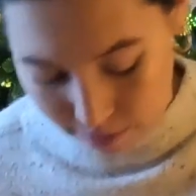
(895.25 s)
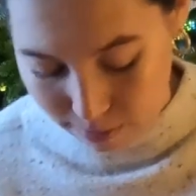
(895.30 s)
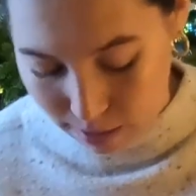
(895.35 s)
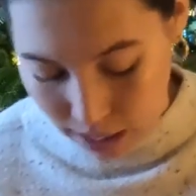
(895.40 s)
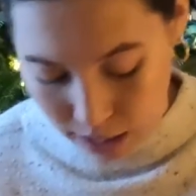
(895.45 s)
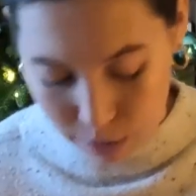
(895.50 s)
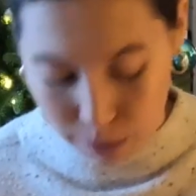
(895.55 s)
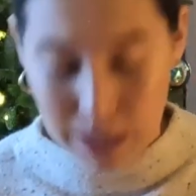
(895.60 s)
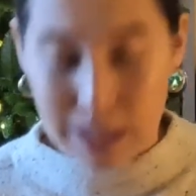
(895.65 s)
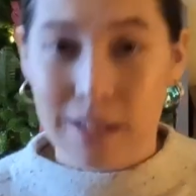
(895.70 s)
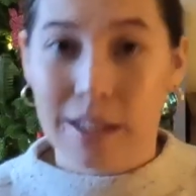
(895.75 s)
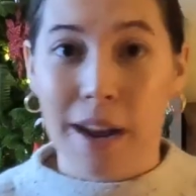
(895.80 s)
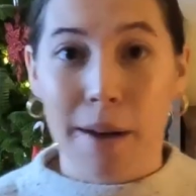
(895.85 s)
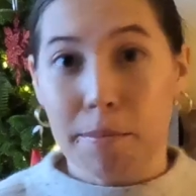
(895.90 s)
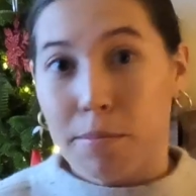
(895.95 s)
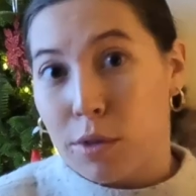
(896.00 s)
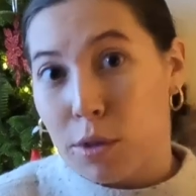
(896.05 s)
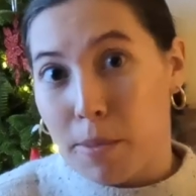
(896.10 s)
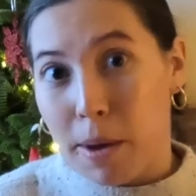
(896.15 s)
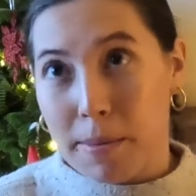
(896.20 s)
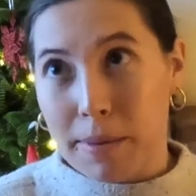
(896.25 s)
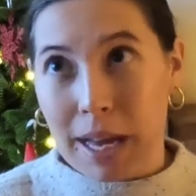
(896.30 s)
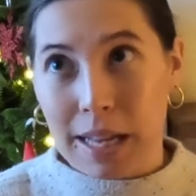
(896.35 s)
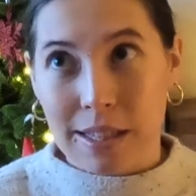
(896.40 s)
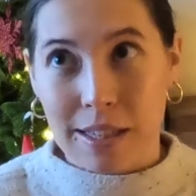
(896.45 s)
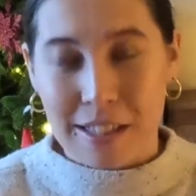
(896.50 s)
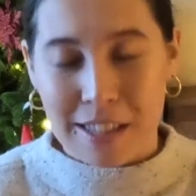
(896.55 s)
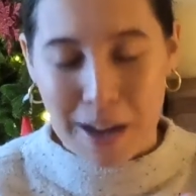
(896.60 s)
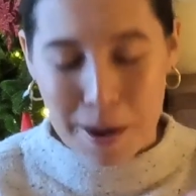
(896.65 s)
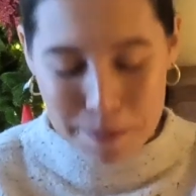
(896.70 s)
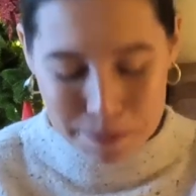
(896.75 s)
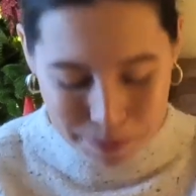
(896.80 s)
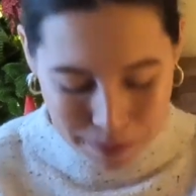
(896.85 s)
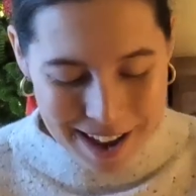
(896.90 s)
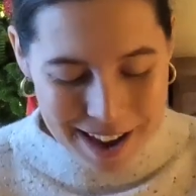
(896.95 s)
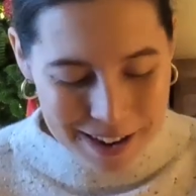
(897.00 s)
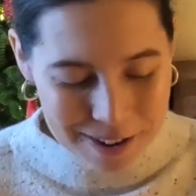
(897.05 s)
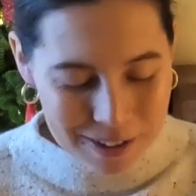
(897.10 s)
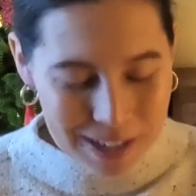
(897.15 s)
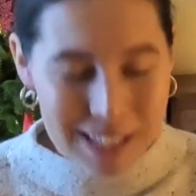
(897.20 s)
Anyways, yeah, so maybe that's a tip.
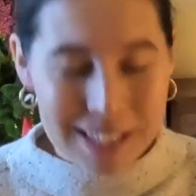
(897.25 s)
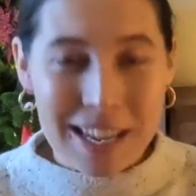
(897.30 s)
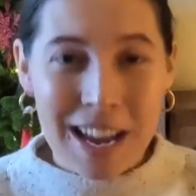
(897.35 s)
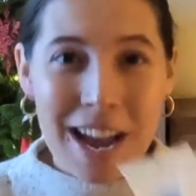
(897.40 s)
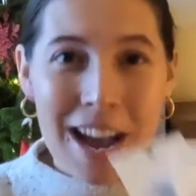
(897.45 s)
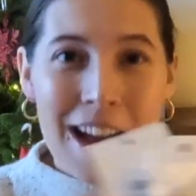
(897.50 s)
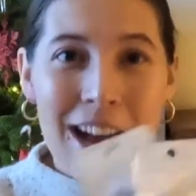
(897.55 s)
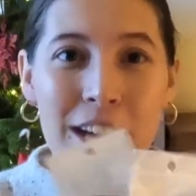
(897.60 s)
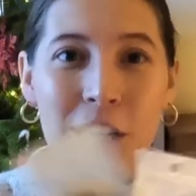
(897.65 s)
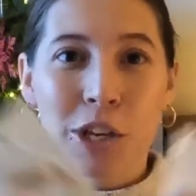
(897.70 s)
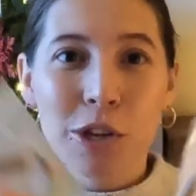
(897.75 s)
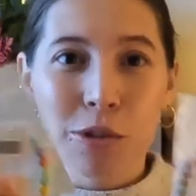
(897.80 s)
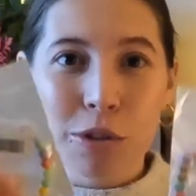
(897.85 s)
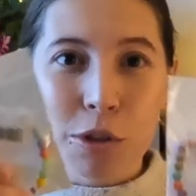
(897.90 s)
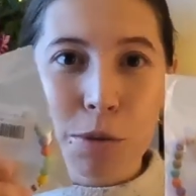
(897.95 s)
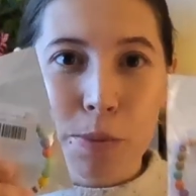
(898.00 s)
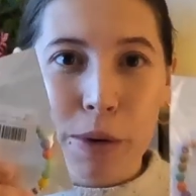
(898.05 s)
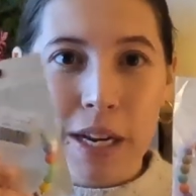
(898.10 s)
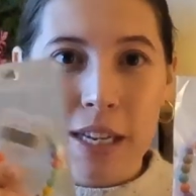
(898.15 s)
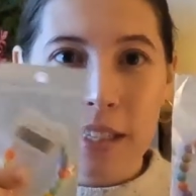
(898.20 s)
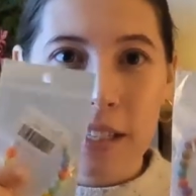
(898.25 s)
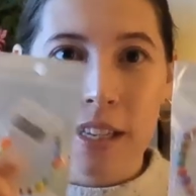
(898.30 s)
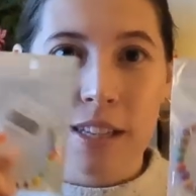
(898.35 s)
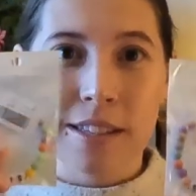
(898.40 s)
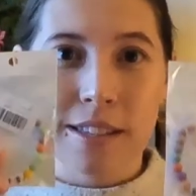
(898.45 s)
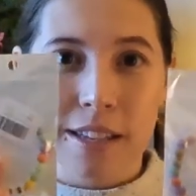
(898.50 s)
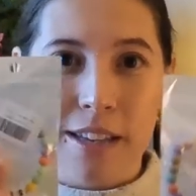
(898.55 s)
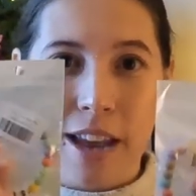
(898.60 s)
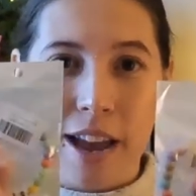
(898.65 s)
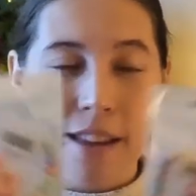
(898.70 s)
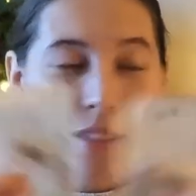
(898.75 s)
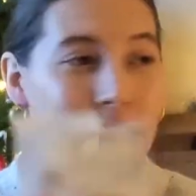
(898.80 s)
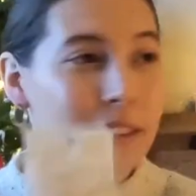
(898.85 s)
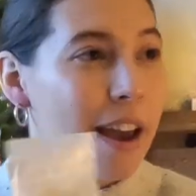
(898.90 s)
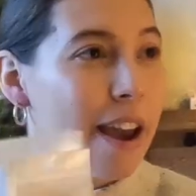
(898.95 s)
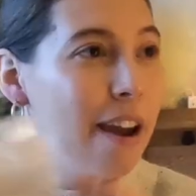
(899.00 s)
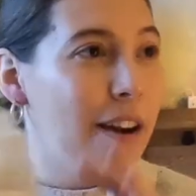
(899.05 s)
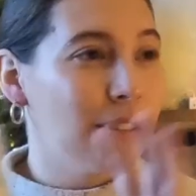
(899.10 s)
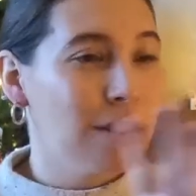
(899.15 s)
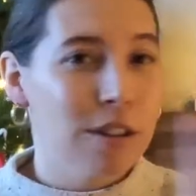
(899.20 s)
Anyways, cute little bracelets. Again,
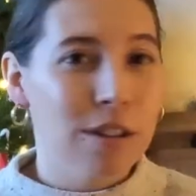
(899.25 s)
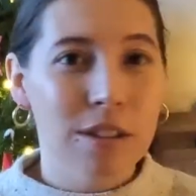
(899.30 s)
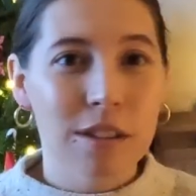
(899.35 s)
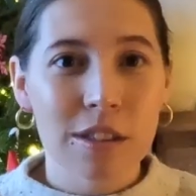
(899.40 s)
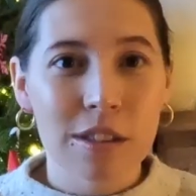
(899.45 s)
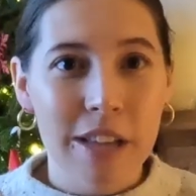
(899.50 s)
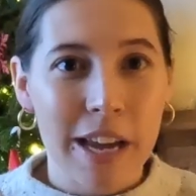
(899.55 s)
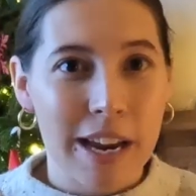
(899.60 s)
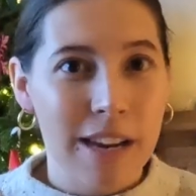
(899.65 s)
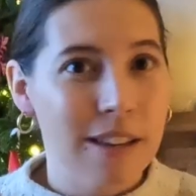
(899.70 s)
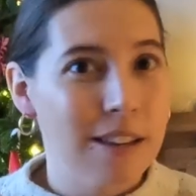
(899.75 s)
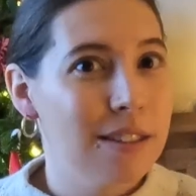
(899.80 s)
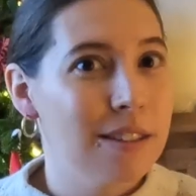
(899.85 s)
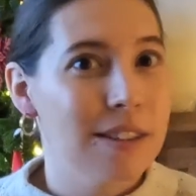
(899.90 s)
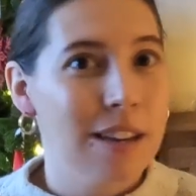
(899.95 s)
they are little ladies.